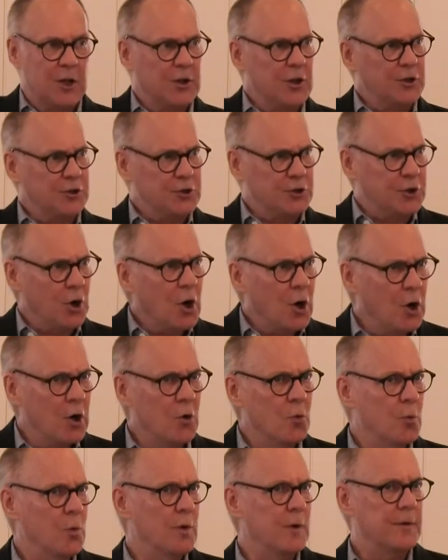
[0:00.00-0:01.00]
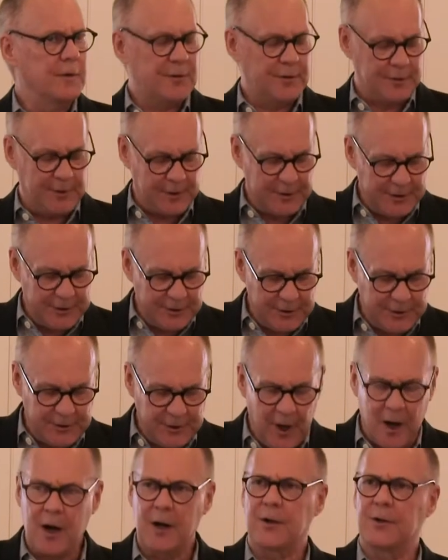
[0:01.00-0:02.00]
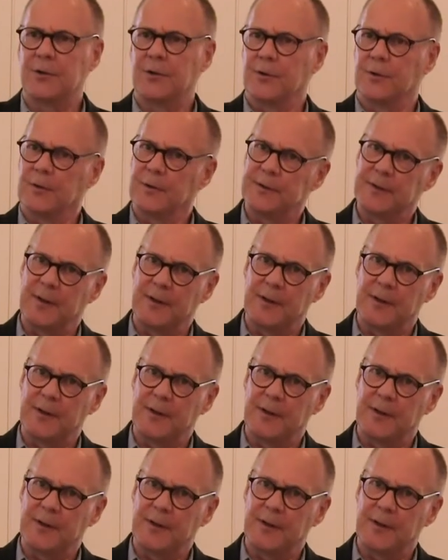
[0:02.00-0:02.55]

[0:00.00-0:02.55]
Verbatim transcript: the dogwoods, the doctors,